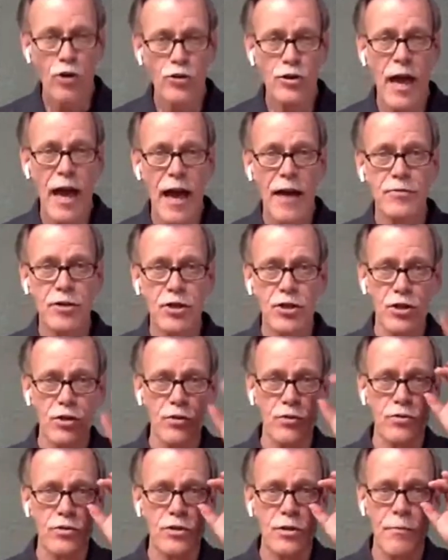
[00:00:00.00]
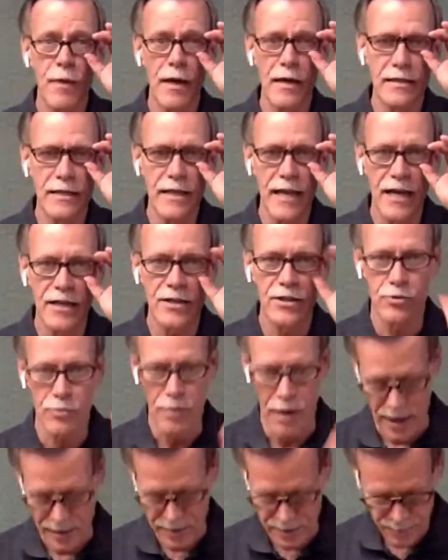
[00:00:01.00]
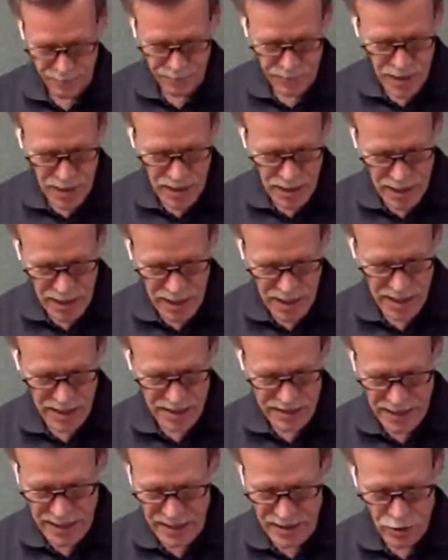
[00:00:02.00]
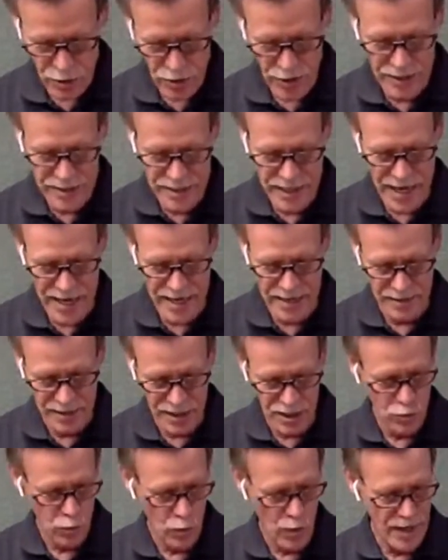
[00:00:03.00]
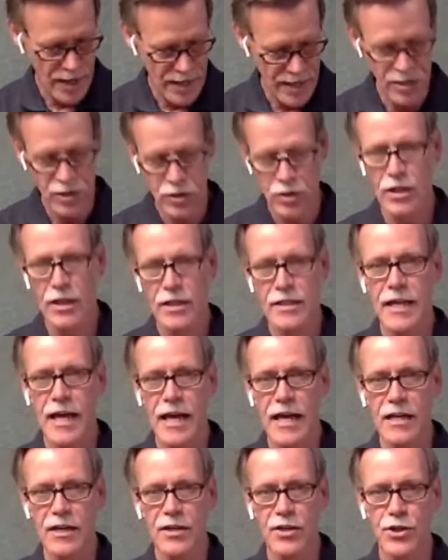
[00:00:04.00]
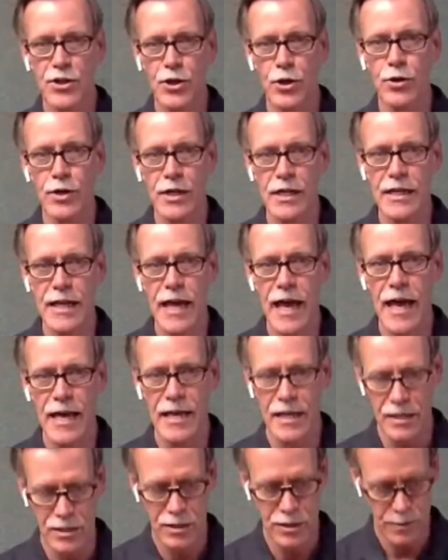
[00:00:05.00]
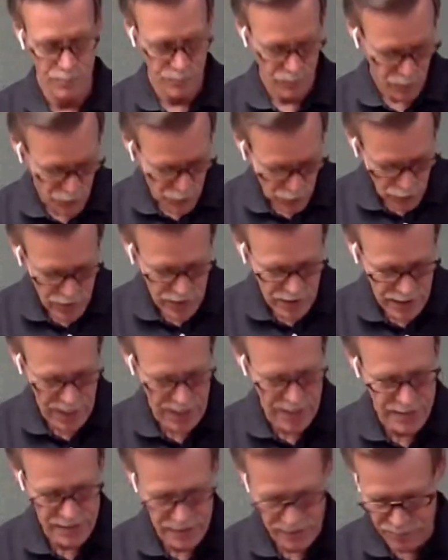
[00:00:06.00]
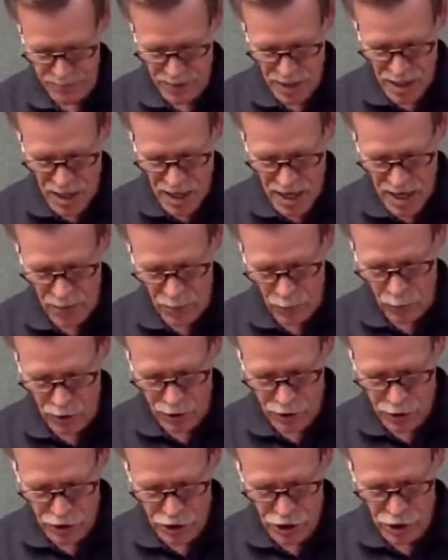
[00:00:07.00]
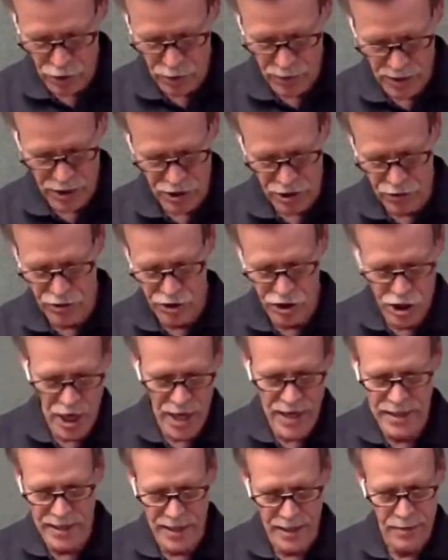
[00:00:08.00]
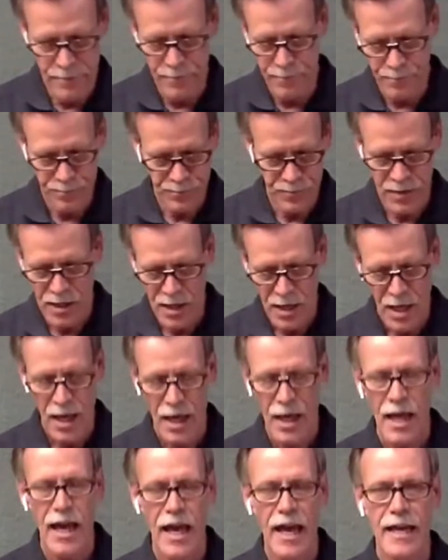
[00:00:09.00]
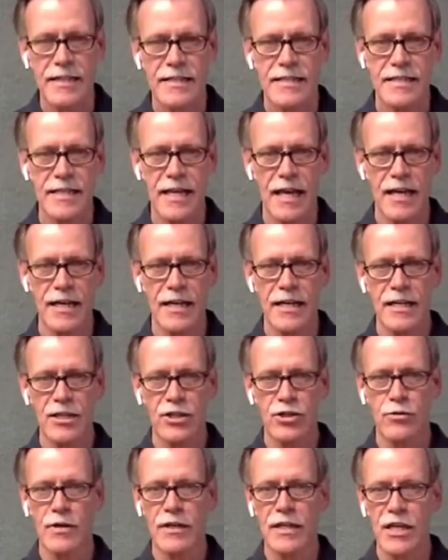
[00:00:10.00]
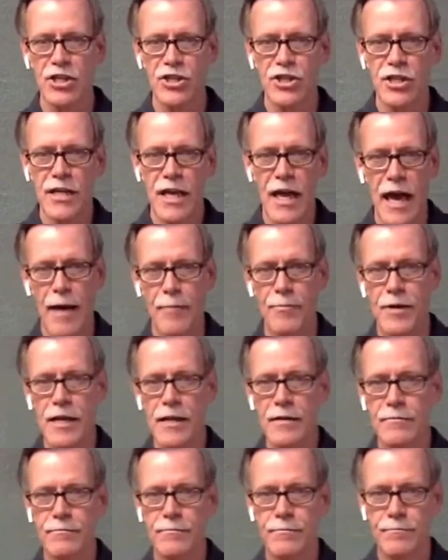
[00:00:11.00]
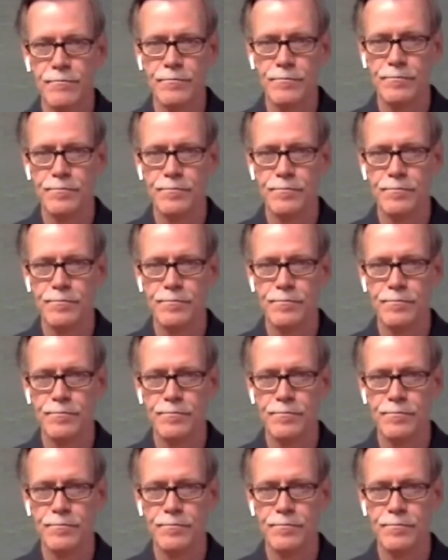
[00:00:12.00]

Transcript: All you have to do to make the extract is it's going to take 30 days. 30 days. And what you do is you shake it and set it into a kitchen cabinet